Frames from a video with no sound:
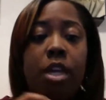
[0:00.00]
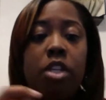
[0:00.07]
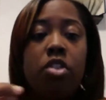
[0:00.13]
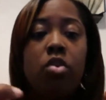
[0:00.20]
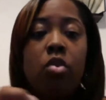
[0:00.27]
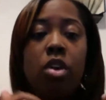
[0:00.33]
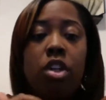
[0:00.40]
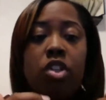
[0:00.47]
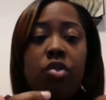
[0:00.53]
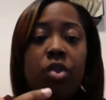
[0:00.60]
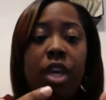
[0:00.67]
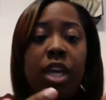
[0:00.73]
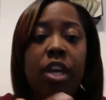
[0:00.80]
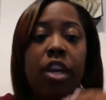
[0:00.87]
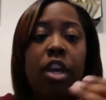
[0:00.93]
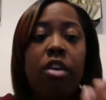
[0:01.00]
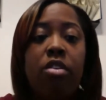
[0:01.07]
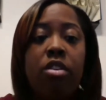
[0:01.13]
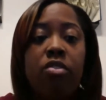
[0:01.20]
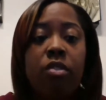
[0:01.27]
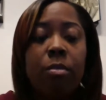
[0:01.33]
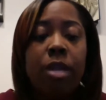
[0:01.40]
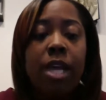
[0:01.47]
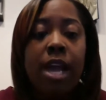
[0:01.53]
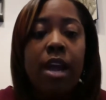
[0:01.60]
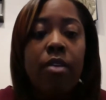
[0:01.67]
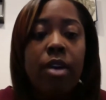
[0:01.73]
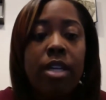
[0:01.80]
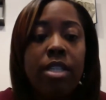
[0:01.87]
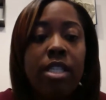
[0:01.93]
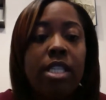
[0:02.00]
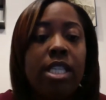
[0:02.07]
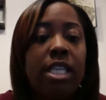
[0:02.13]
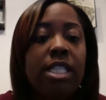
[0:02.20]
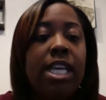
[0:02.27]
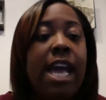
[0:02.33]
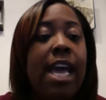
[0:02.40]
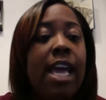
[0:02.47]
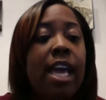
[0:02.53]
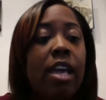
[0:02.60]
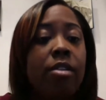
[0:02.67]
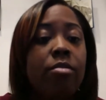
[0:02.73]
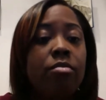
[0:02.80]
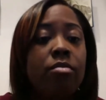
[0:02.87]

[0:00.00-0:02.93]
is going to get a notice from the IRS that says, hey,